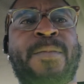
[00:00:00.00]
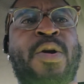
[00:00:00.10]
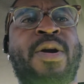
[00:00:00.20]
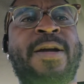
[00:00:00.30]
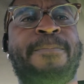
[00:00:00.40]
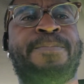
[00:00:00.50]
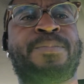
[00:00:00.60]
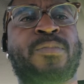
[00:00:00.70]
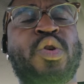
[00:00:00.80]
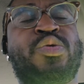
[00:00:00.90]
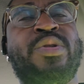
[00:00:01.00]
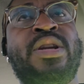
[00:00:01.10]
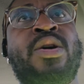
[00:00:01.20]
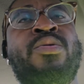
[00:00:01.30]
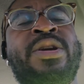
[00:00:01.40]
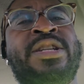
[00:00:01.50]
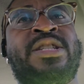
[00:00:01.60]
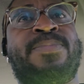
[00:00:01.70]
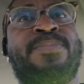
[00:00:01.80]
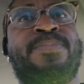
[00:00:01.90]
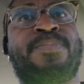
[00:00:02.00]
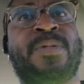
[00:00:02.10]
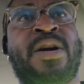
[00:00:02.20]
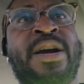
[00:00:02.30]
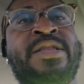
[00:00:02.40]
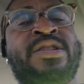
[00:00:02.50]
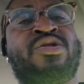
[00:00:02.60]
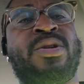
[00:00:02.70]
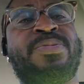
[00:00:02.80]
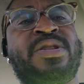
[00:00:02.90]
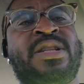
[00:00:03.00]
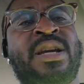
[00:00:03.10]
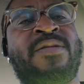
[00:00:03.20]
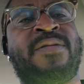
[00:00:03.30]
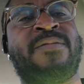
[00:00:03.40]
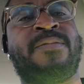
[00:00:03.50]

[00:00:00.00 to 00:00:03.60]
All right, which we know is all right. The scriptures give